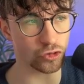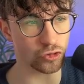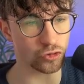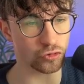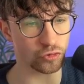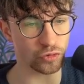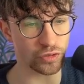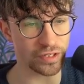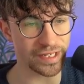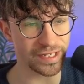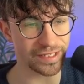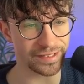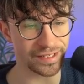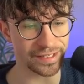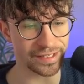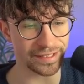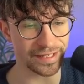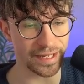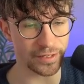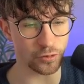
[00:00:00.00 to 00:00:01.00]
create
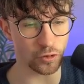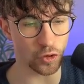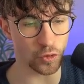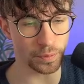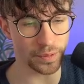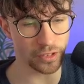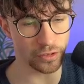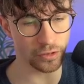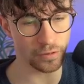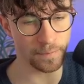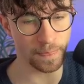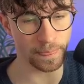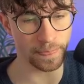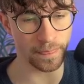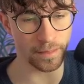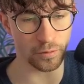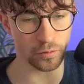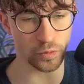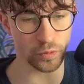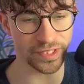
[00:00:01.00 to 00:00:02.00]
again up here.
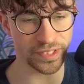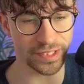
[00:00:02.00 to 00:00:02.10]
We can